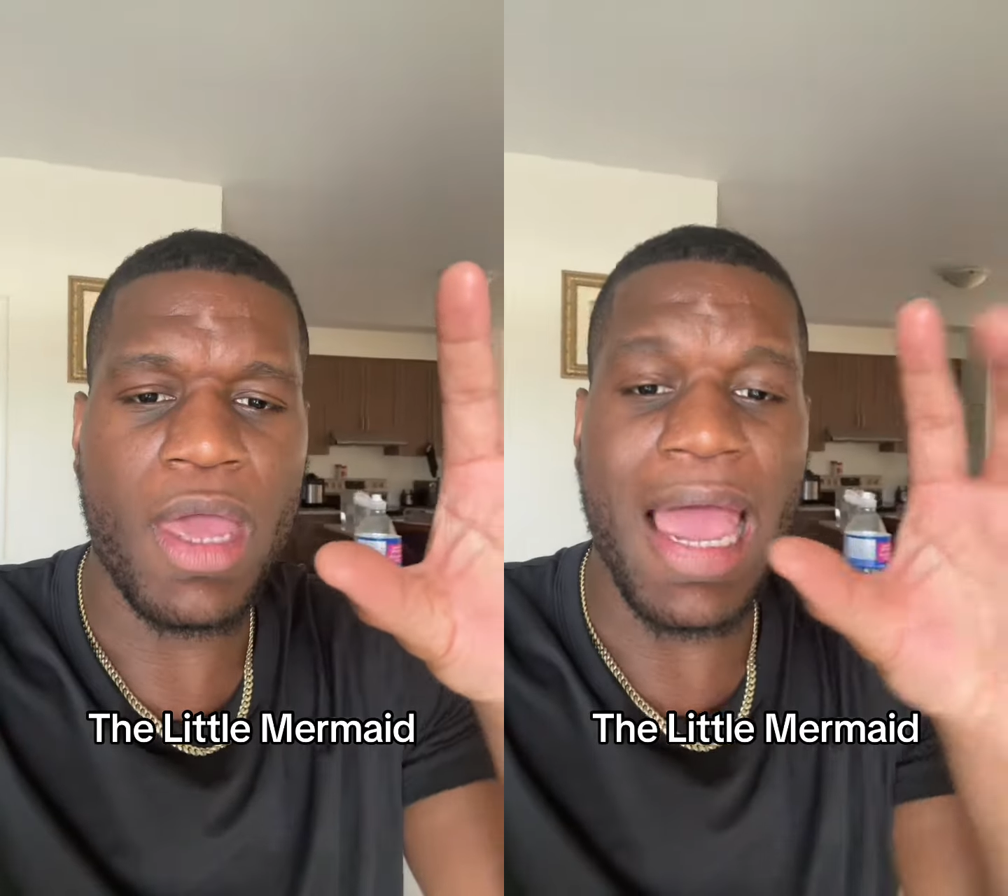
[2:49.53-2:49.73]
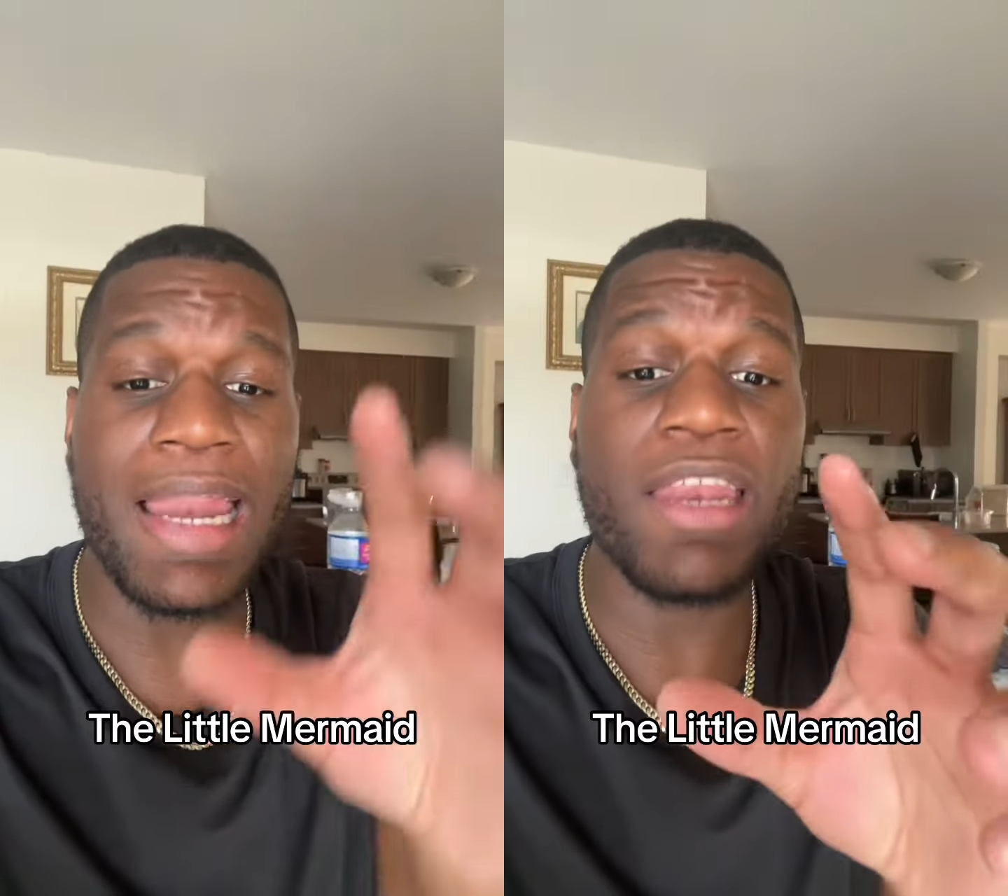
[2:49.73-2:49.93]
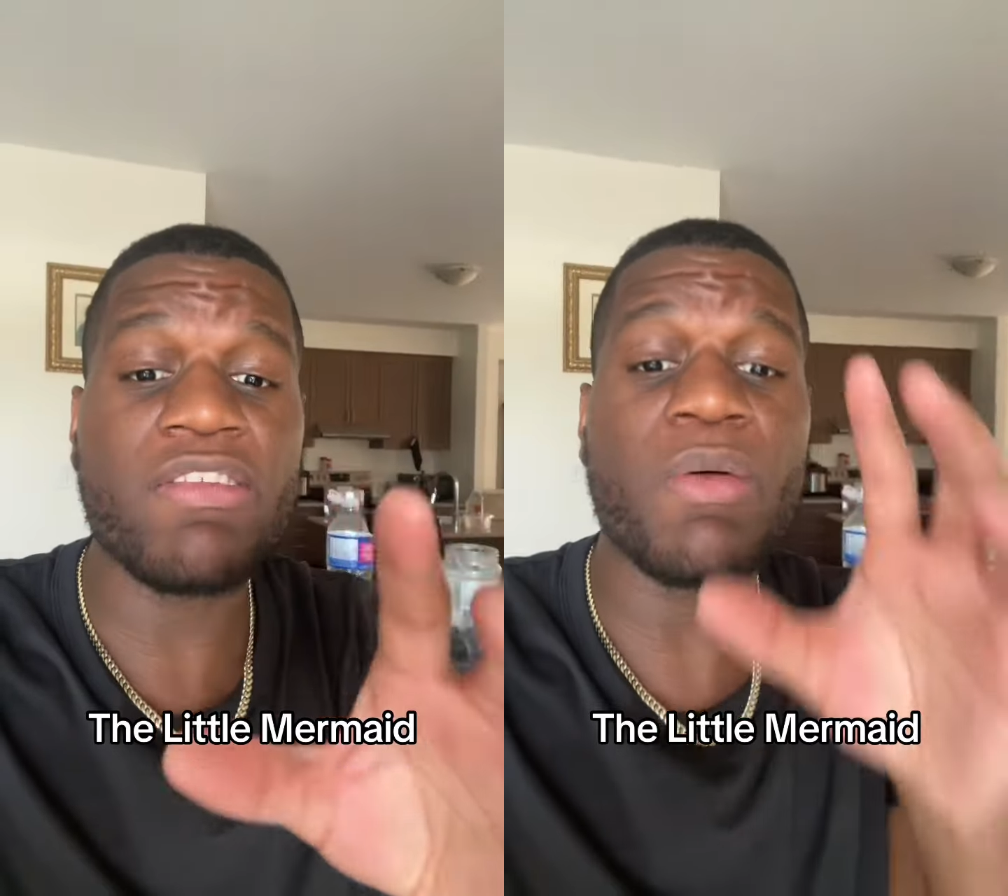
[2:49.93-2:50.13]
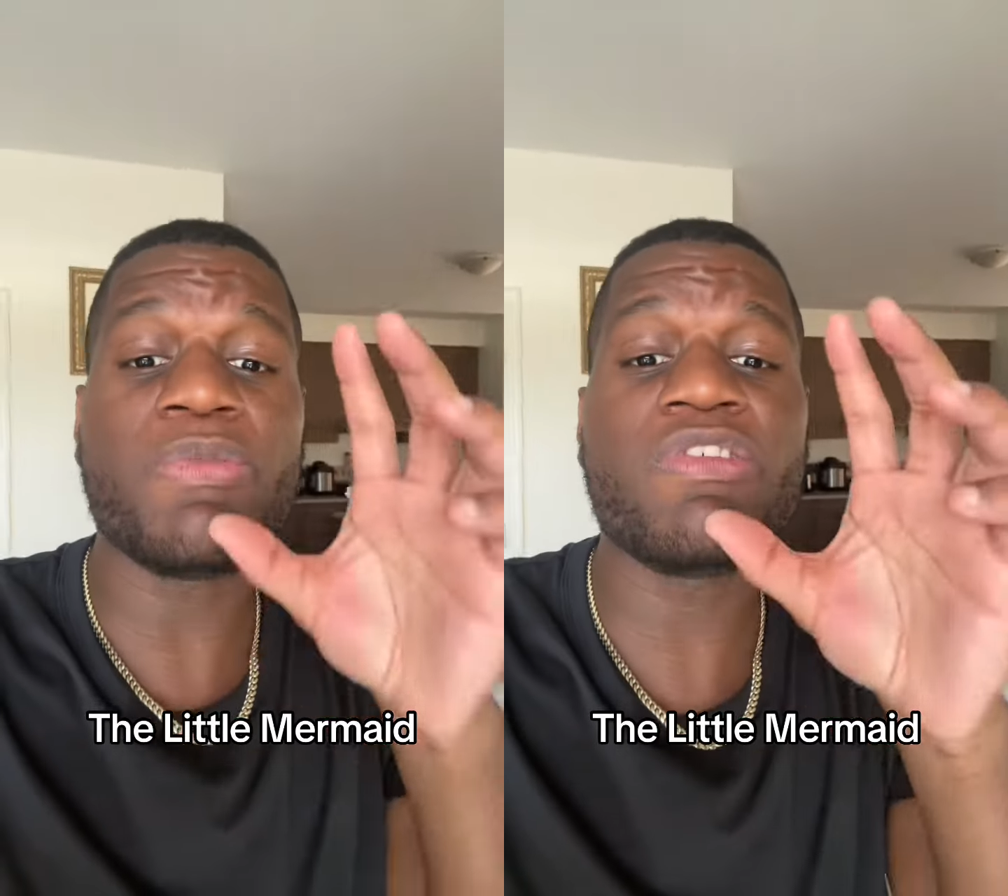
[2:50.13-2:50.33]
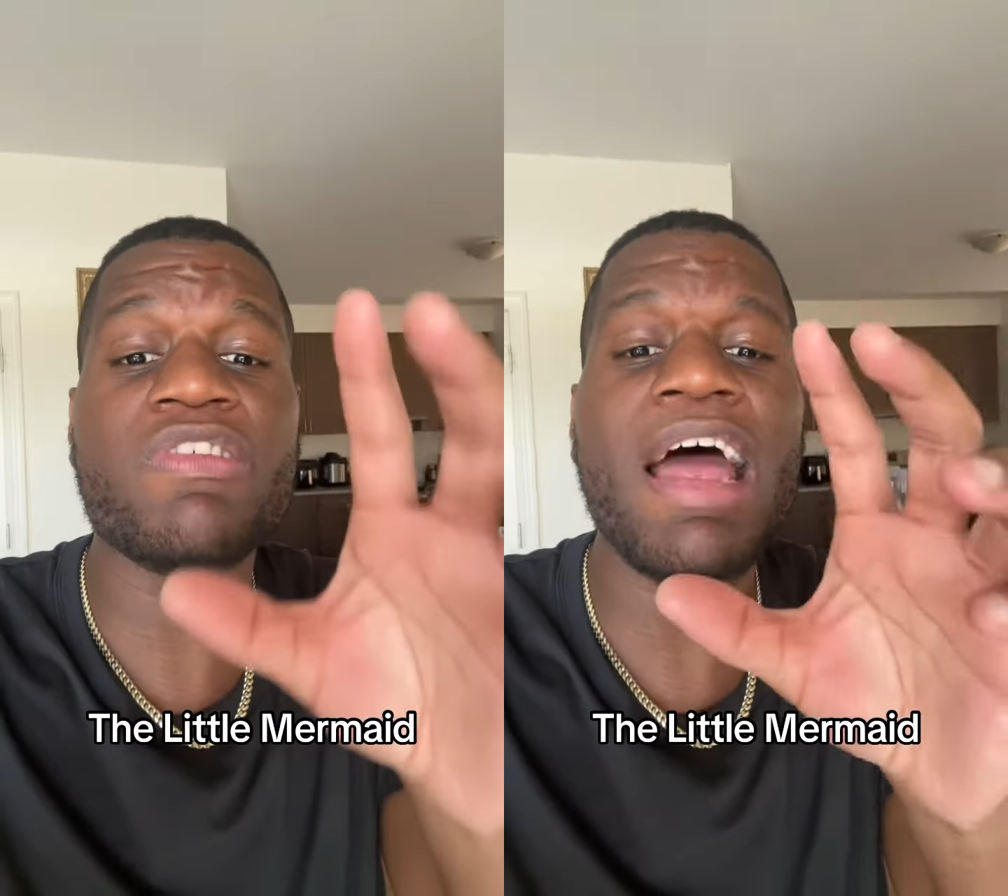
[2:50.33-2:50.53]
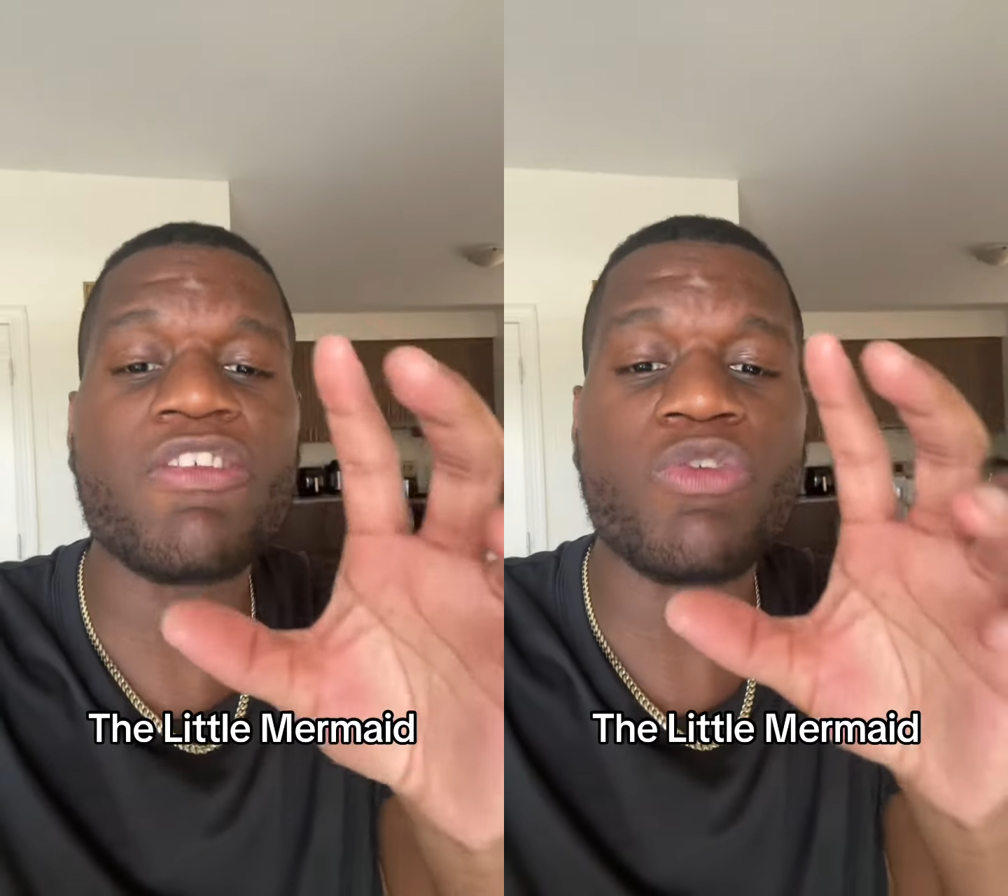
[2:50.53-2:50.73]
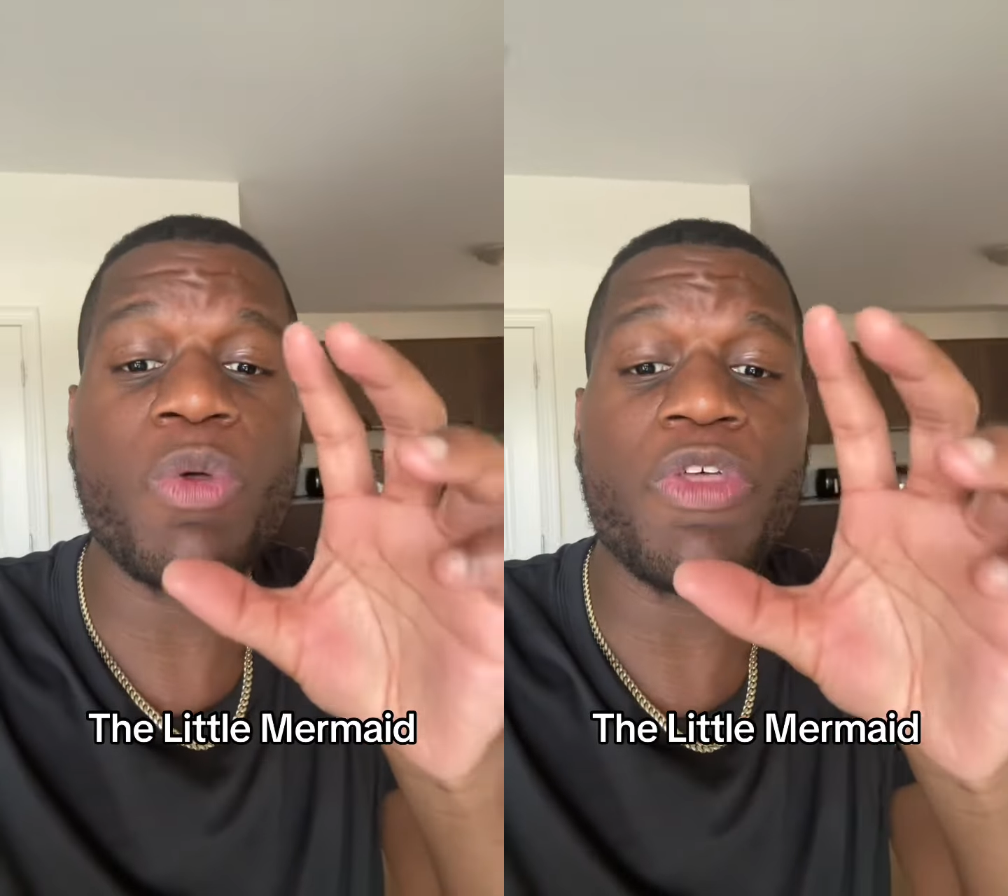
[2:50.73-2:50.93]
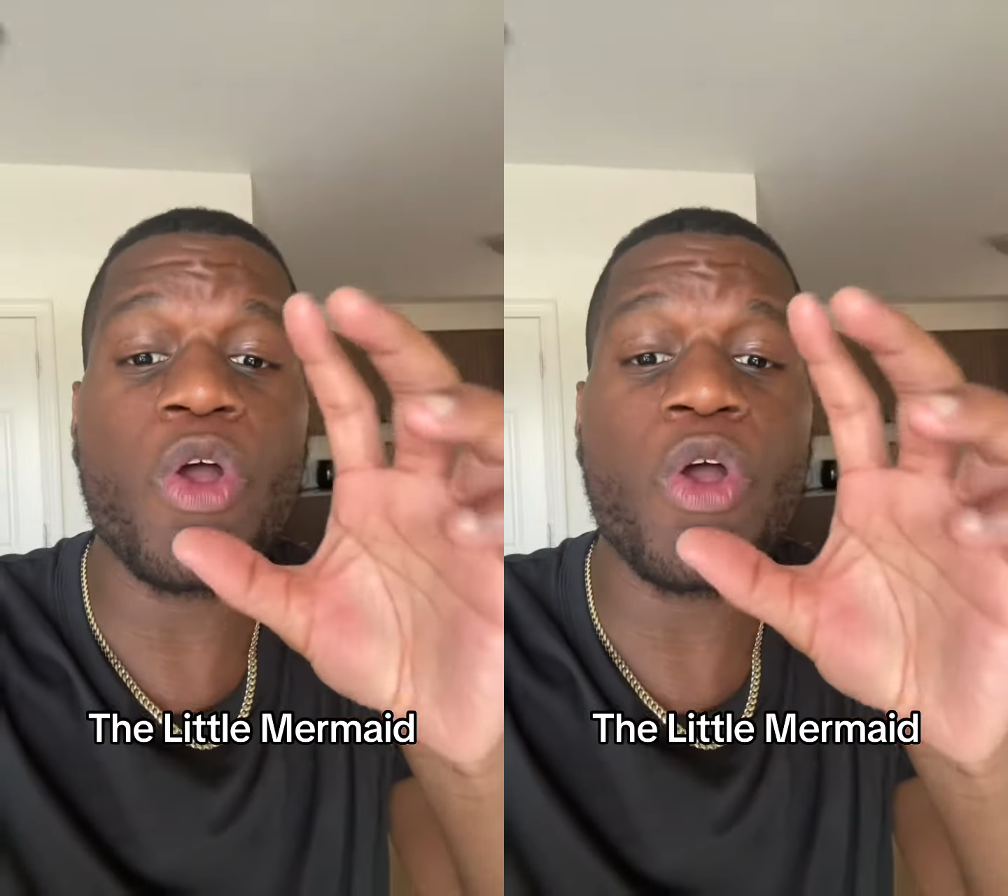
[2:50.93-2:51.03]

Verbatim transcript: And it is obsessed with the